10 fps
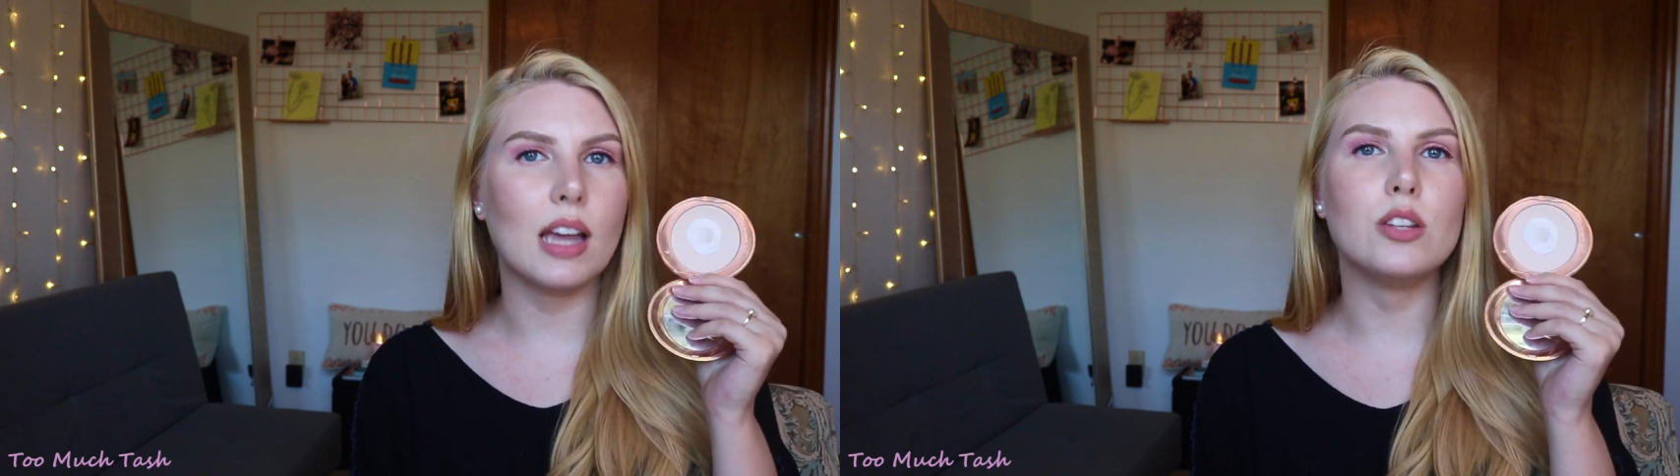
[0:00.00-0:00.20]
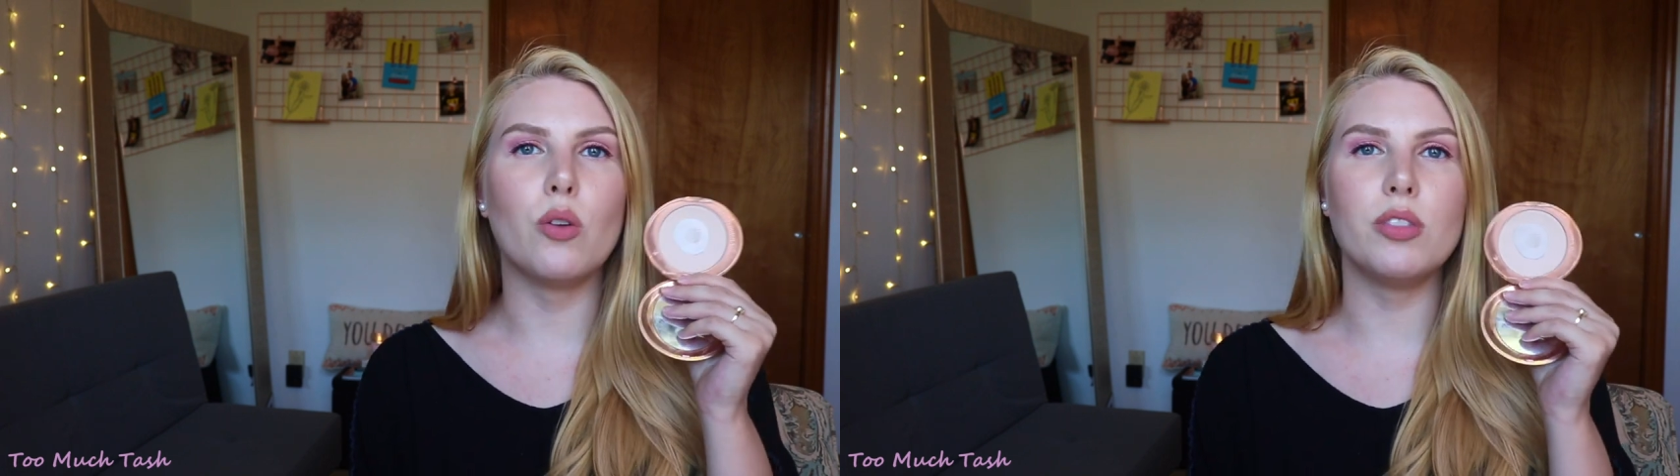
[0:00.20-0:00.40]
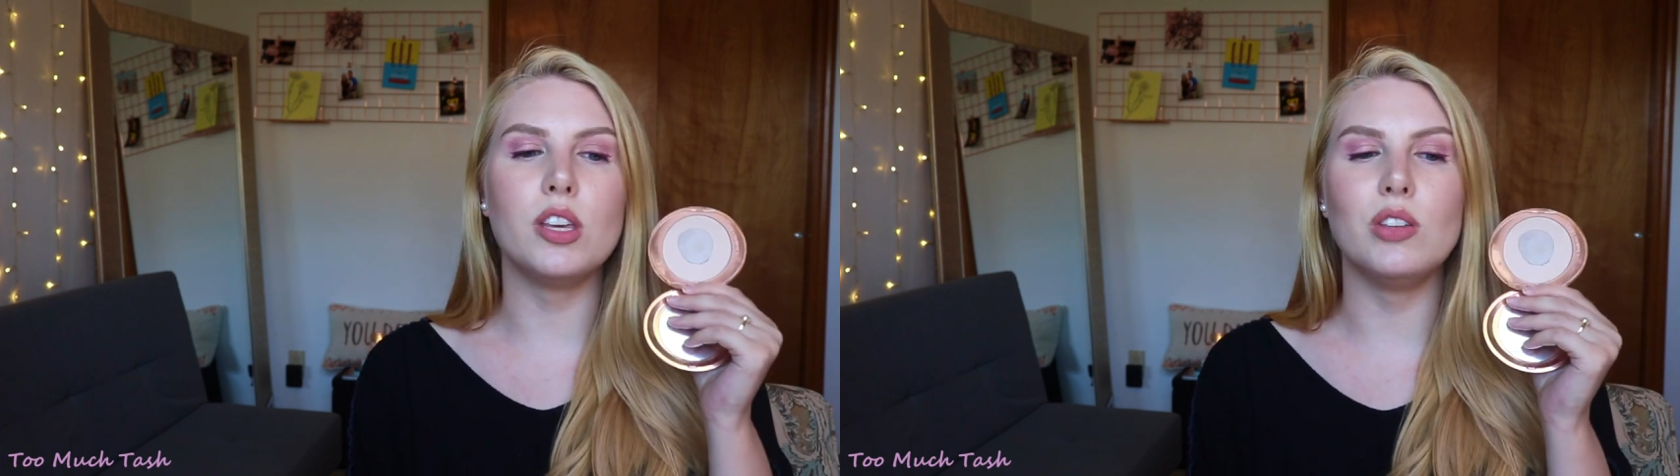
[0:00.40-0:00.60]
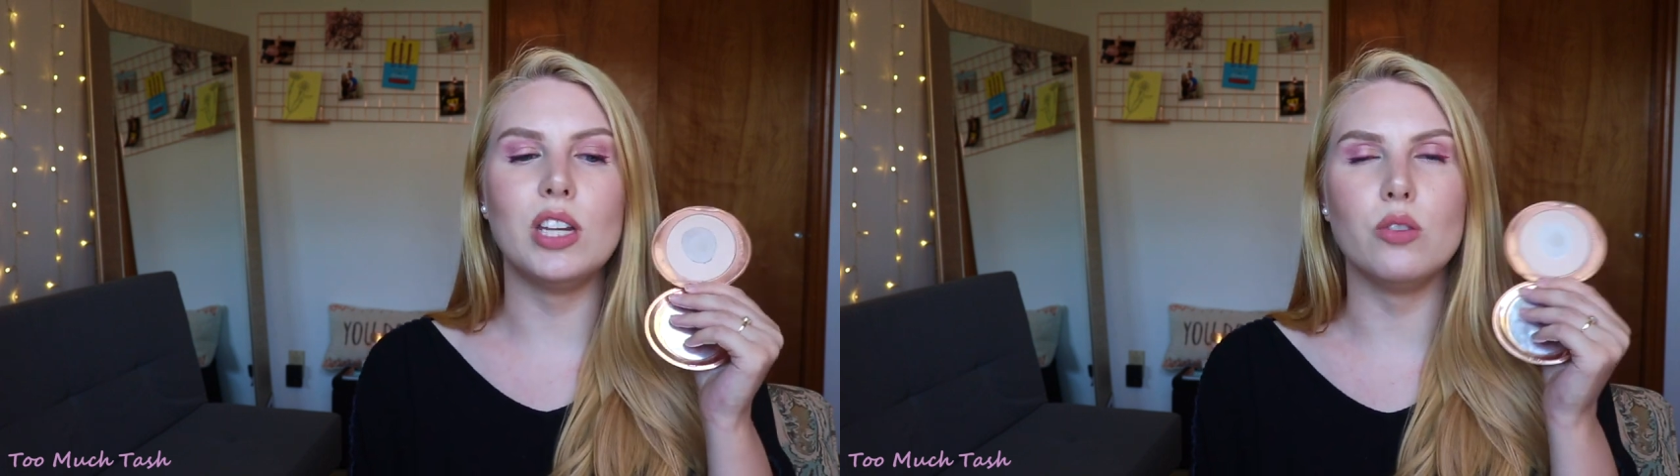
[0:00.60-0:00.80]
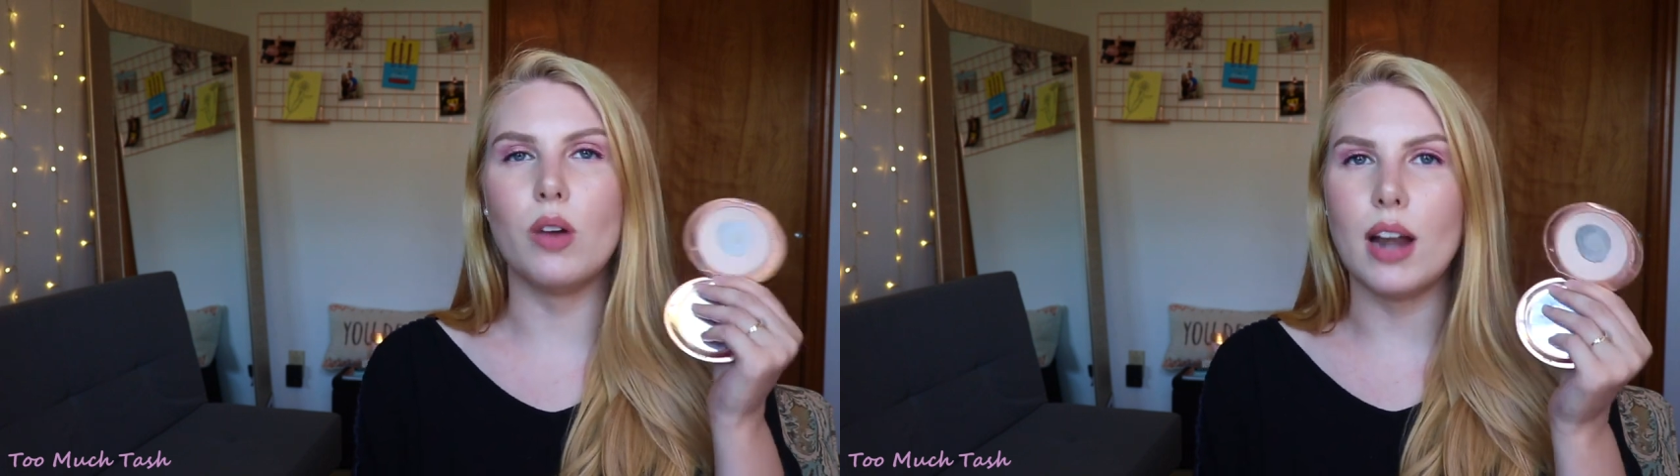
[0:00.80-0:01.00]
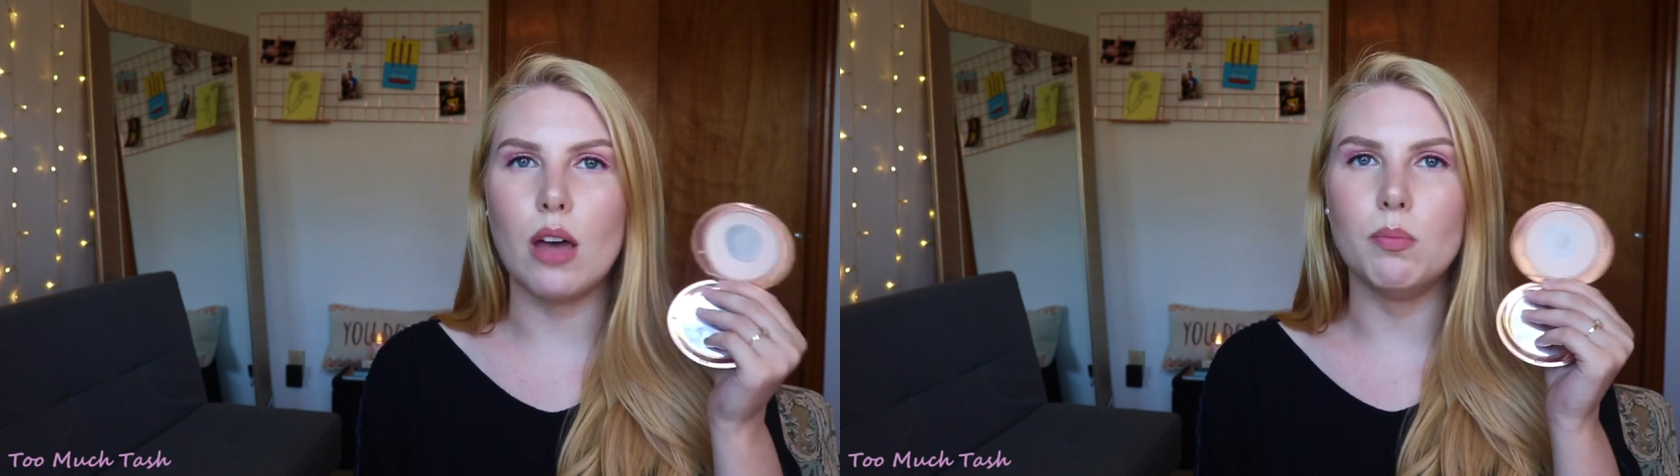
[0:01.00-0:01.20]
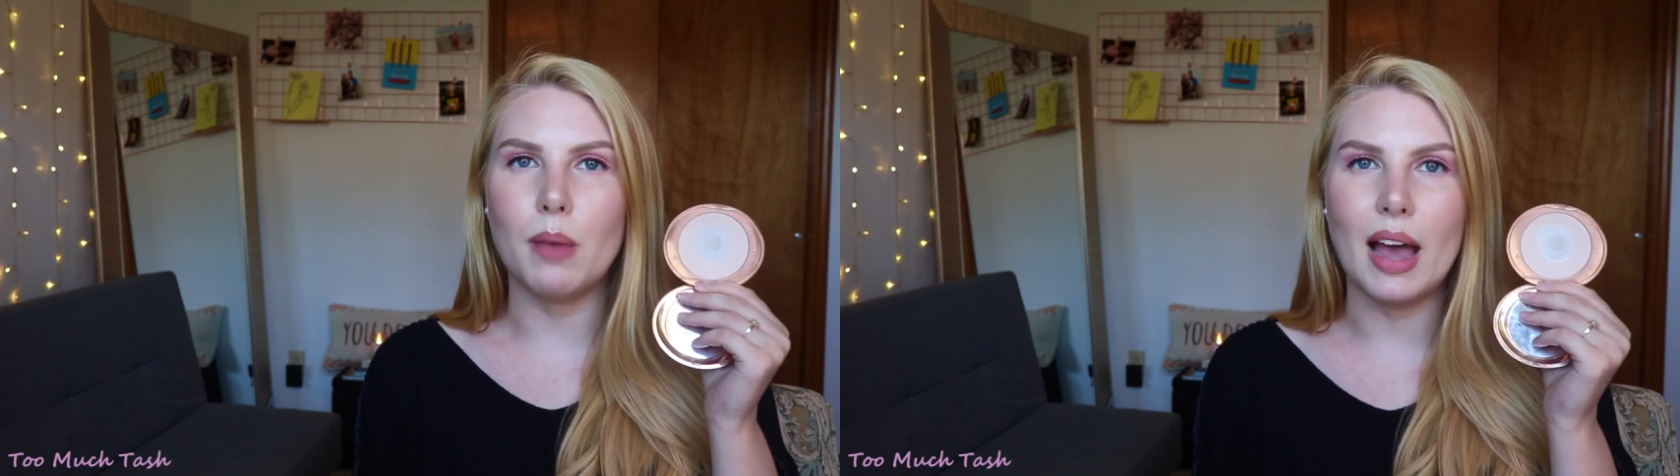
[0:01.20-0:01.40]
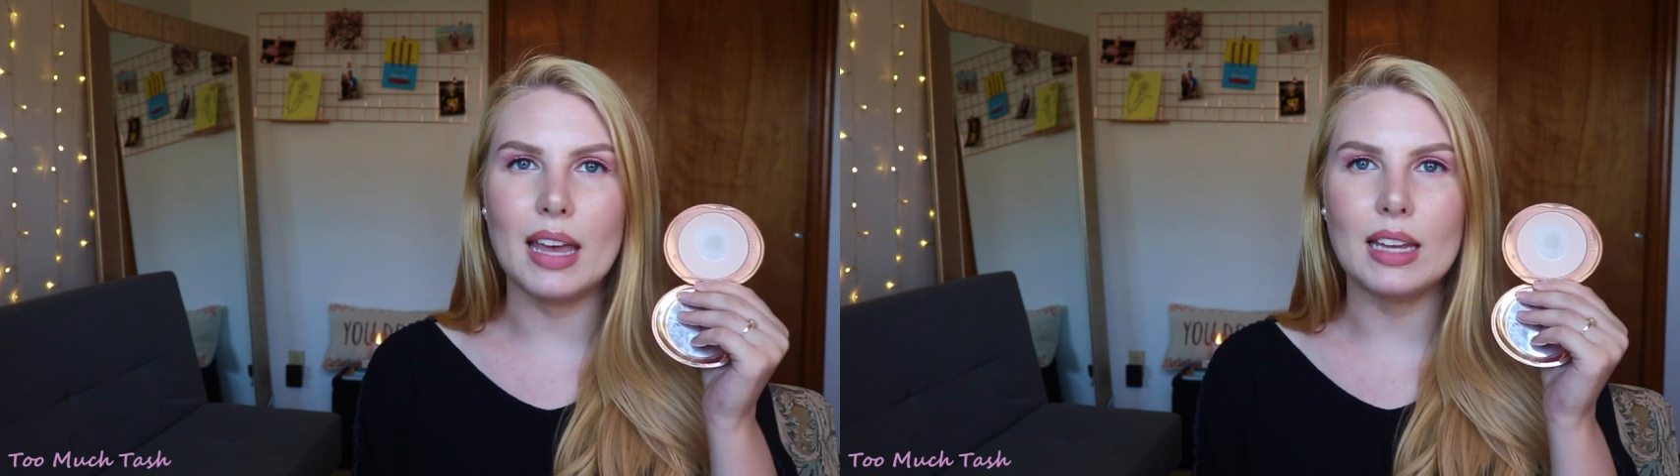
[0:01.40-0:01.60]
I don't think you need to run out and buy